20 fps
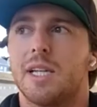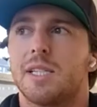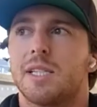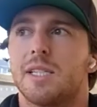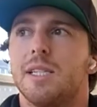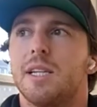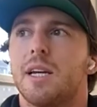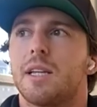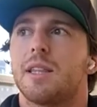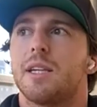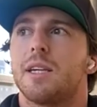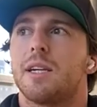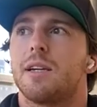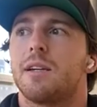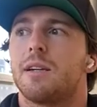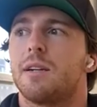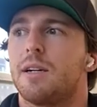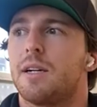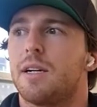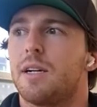
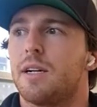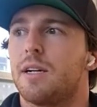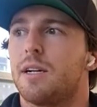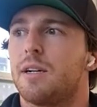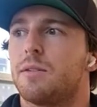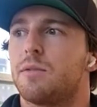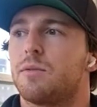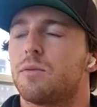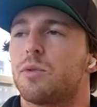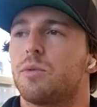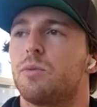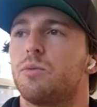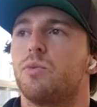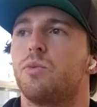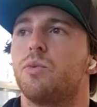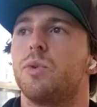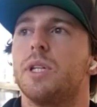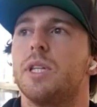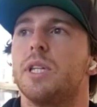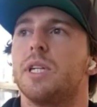nothing
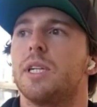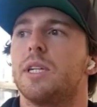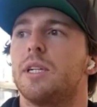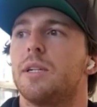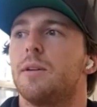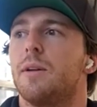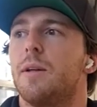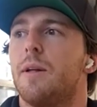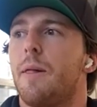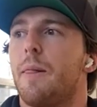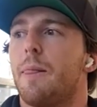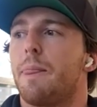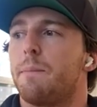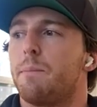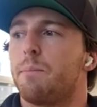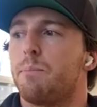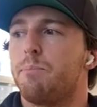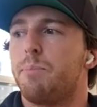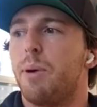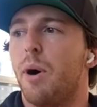really
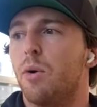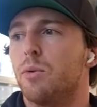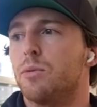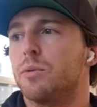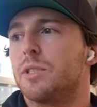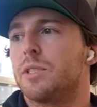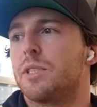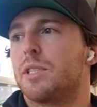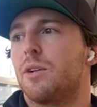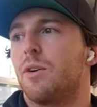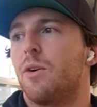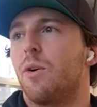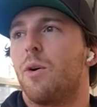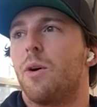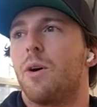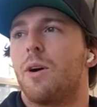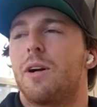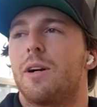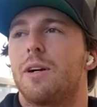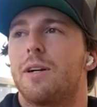potent
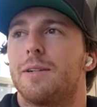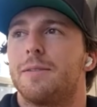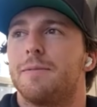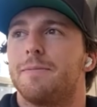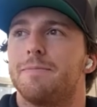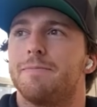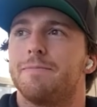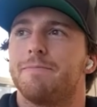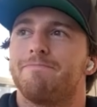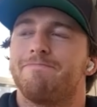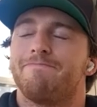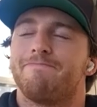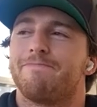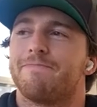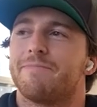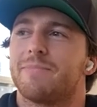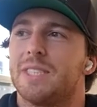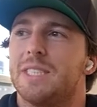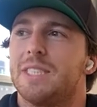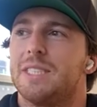or,
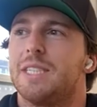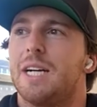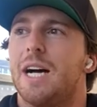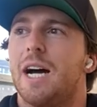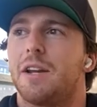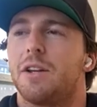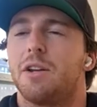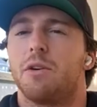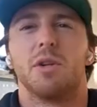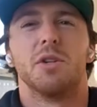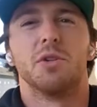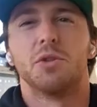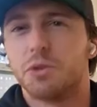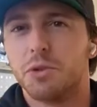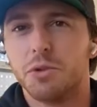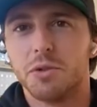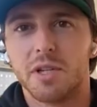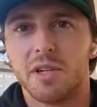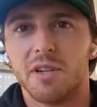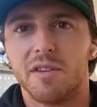I don't know,
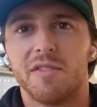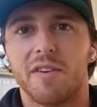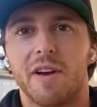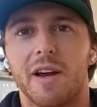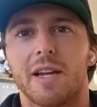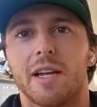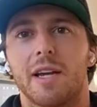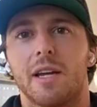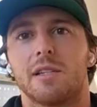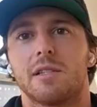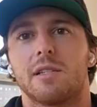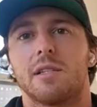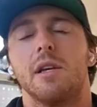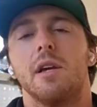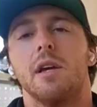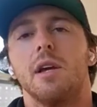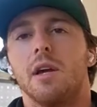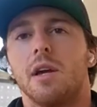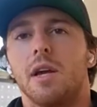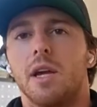intrusive, I guess,
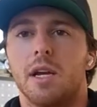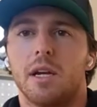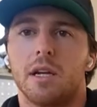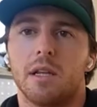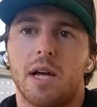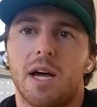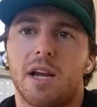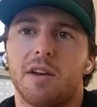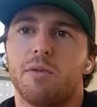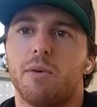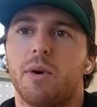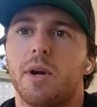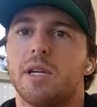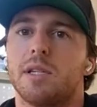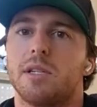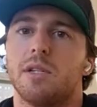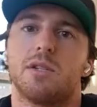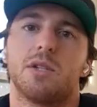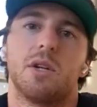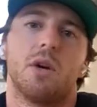in a lot of
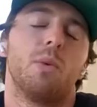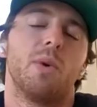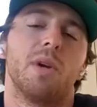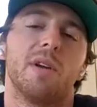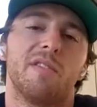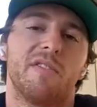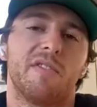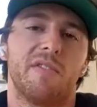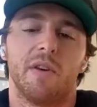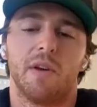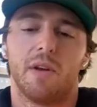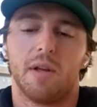ways. And so we've